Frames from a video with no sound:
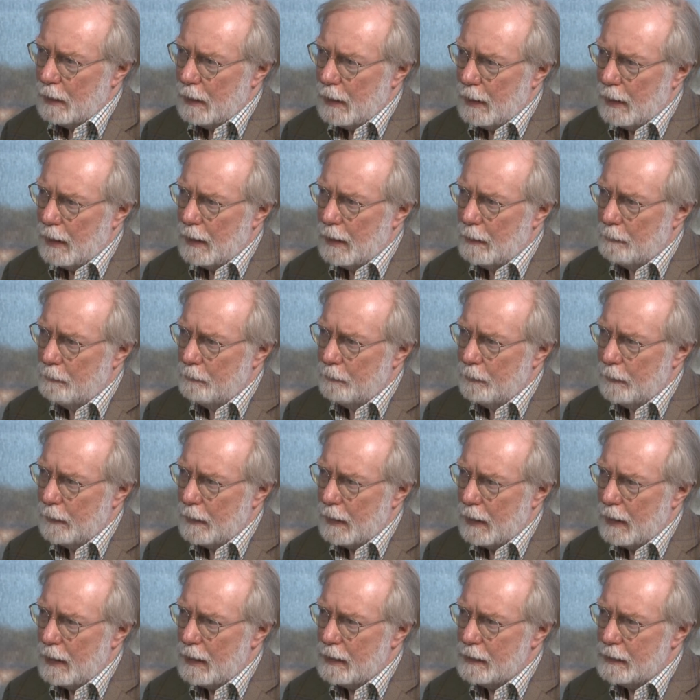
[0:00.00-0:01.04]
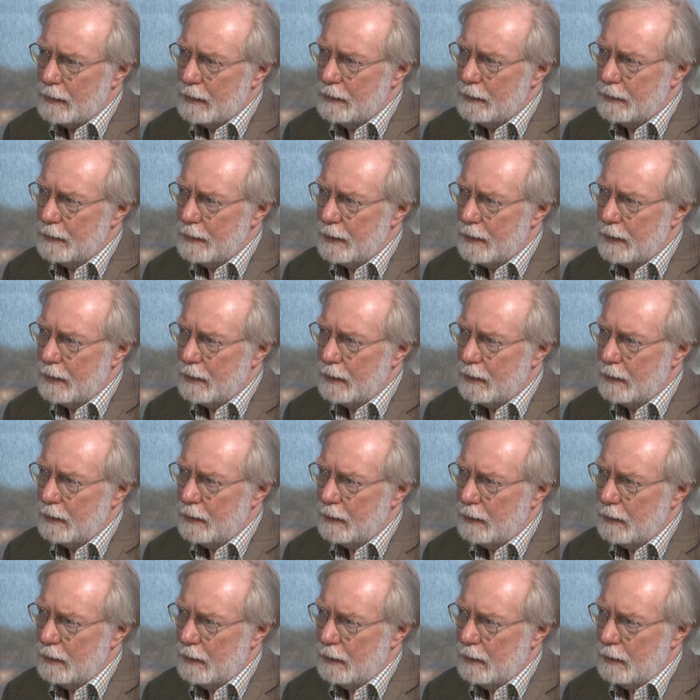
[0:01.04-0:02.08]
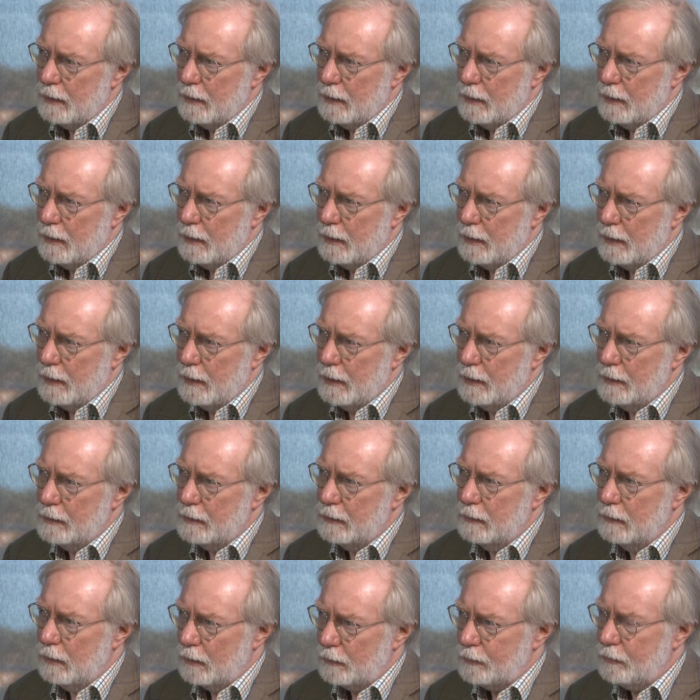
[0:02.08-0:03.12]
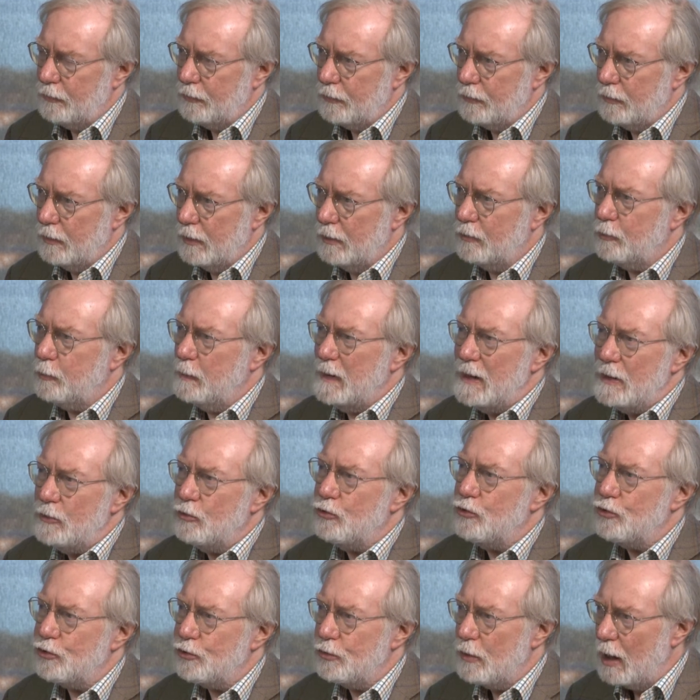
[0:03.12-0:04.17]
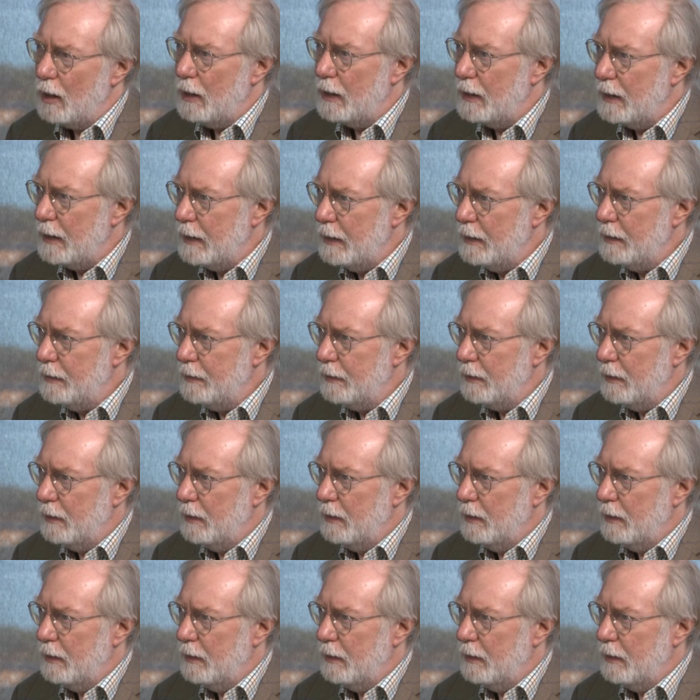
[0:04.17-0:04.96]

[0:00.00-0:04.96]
And in a lot of, it's been tried